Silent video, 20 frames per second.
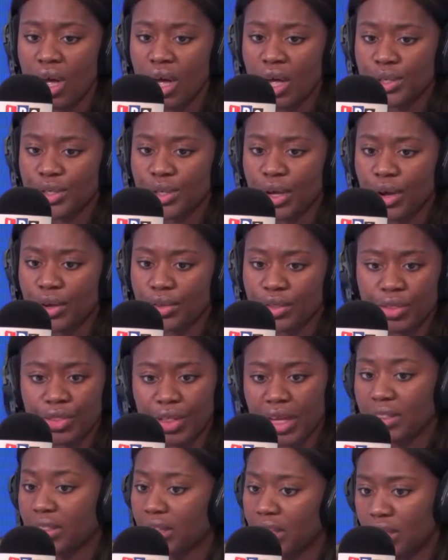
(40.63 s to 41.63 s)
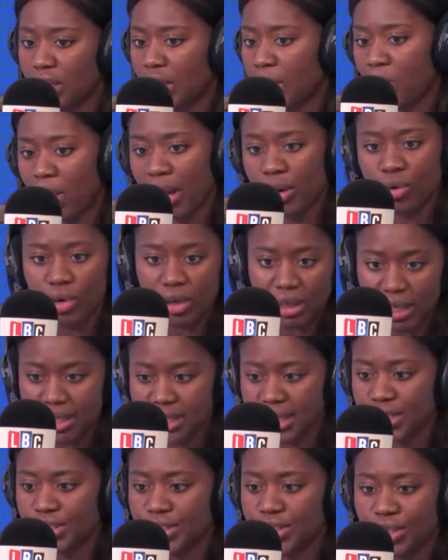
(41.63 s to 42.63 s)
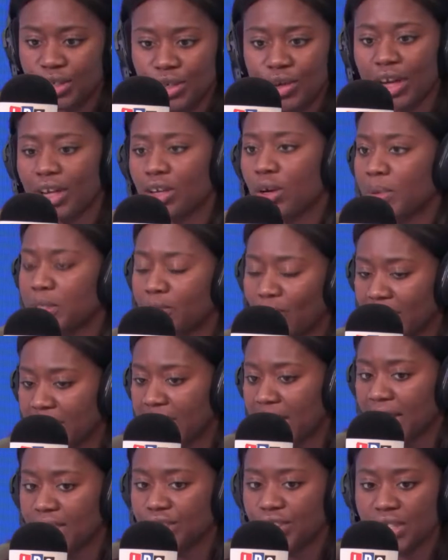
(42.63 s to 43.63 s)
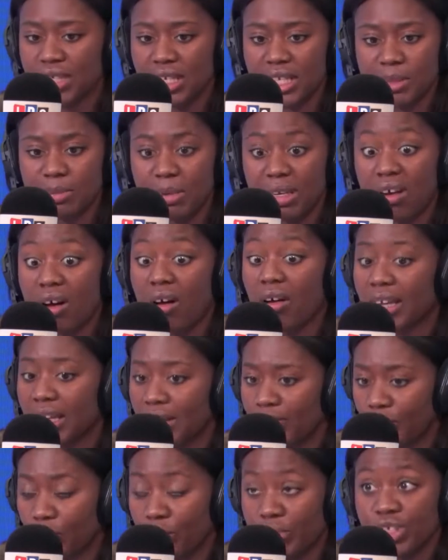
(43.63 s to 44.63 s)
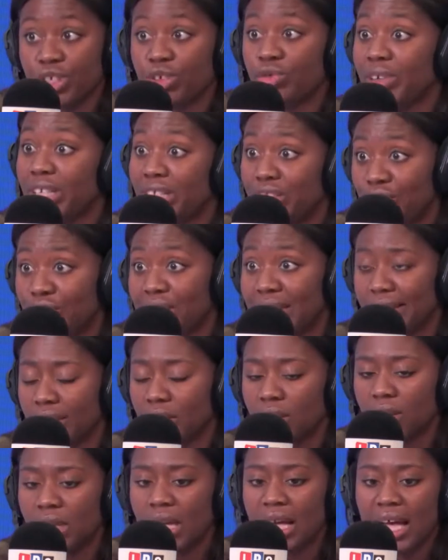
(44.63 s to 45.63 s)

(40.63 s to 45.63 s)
So the thing that, my organisation, the New Economics Foundation, has been arguing for is a Green New Deal.